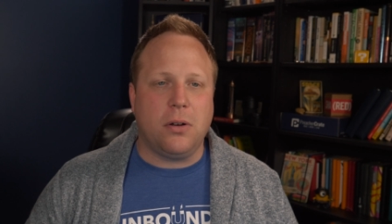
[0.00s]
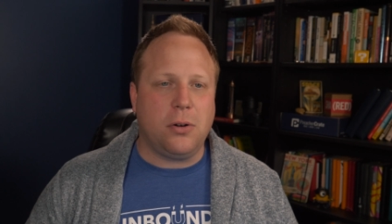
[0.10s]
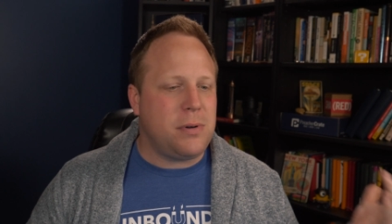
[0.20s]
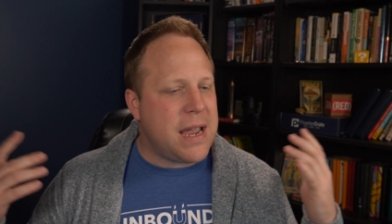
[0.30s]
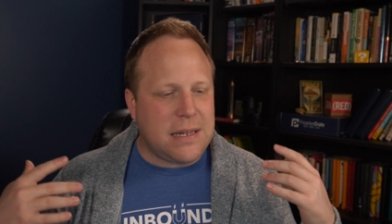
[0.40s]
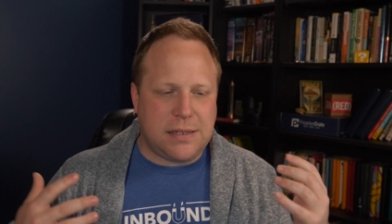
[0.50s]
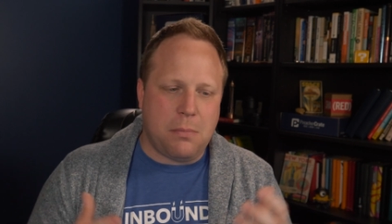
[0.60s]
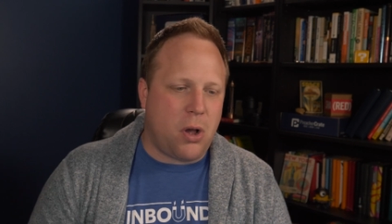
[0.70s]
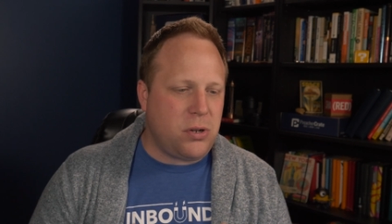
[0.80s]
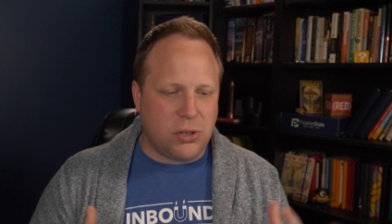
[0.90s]
create
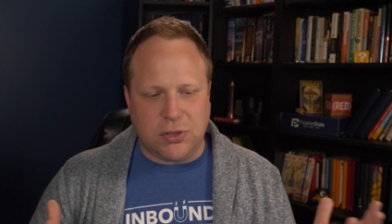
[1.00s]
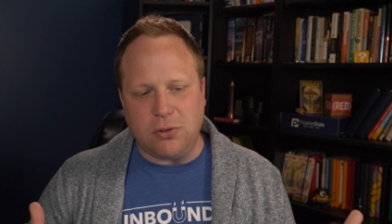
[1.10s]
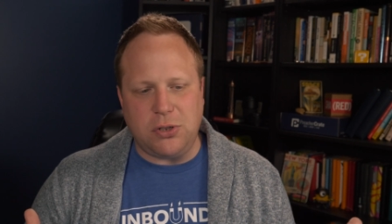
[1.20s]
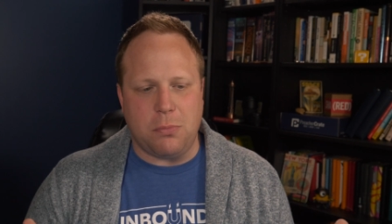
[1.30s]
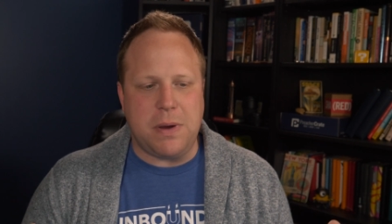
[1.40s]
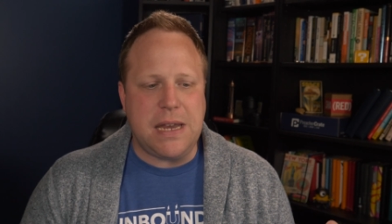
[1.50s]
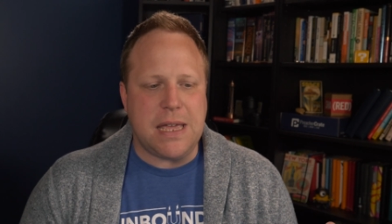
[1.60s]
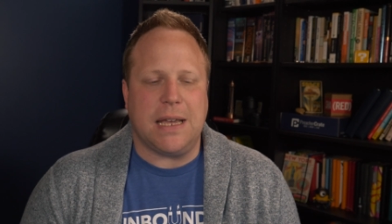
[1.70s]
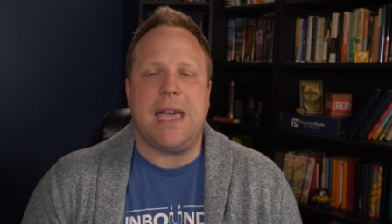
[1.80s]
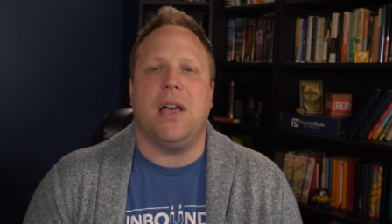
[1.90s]
some on your social
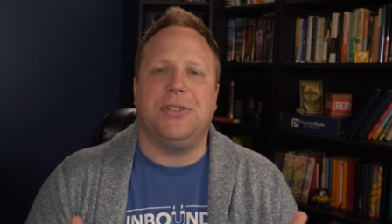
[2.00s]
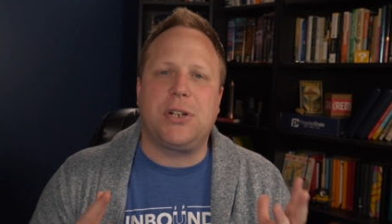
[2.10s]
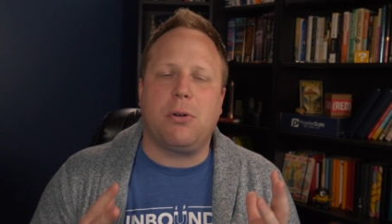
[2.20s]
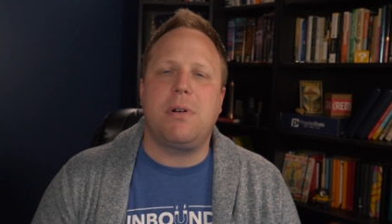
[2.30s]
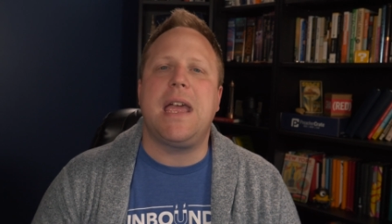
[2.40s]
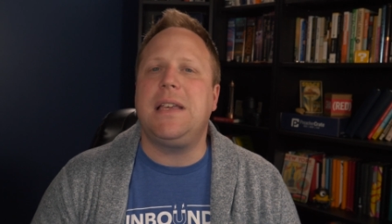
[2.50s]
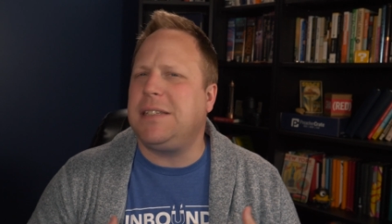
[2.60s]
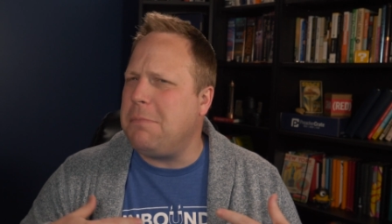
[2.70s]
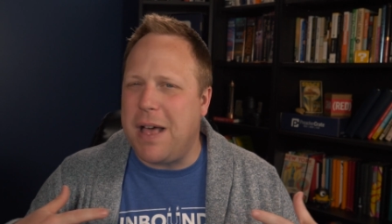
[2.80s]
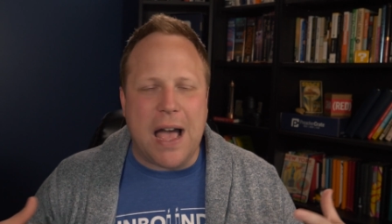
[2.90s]
media accounts, create
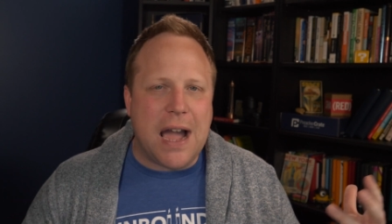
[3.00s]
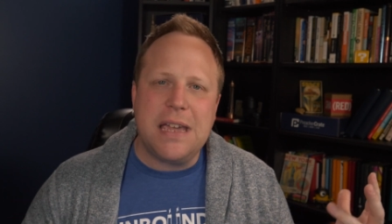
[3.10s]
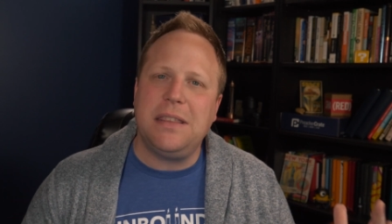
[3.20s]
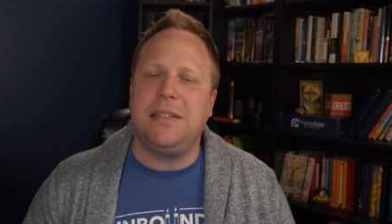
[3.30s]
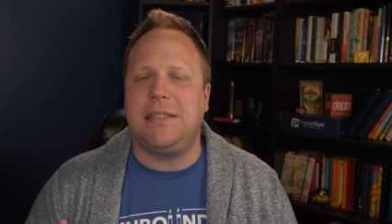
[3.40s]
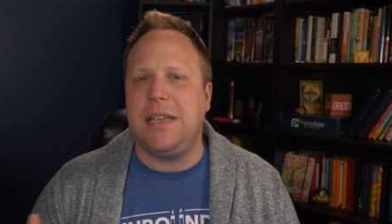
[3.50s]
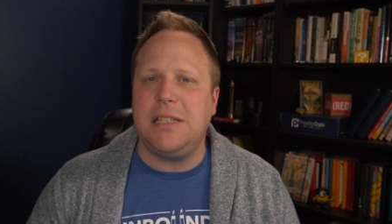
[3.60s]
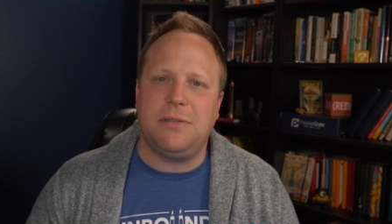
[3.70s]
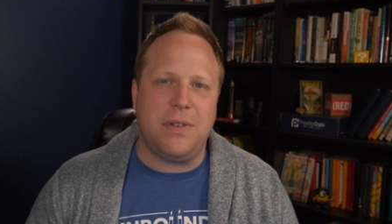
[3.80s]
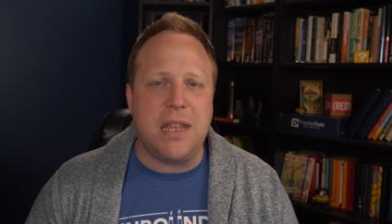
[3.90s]
some behind the
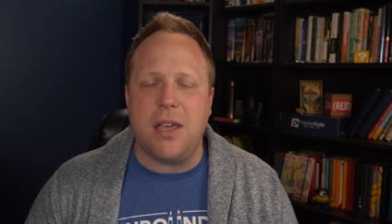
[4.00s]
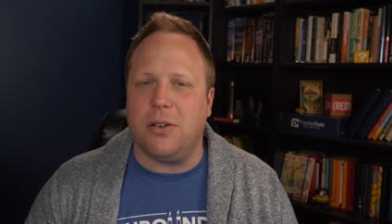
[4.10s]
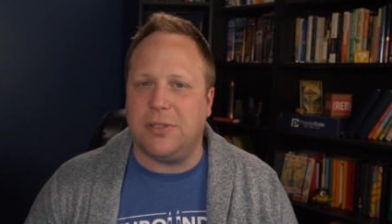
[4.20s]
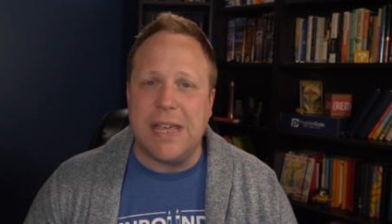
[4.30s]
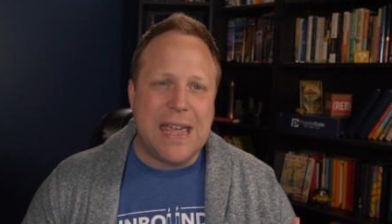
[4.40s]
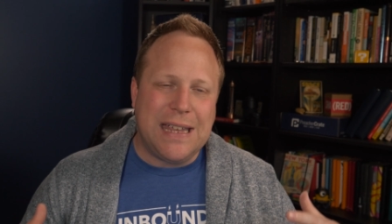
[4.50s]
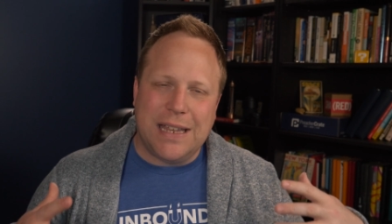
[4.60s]
scenes videos.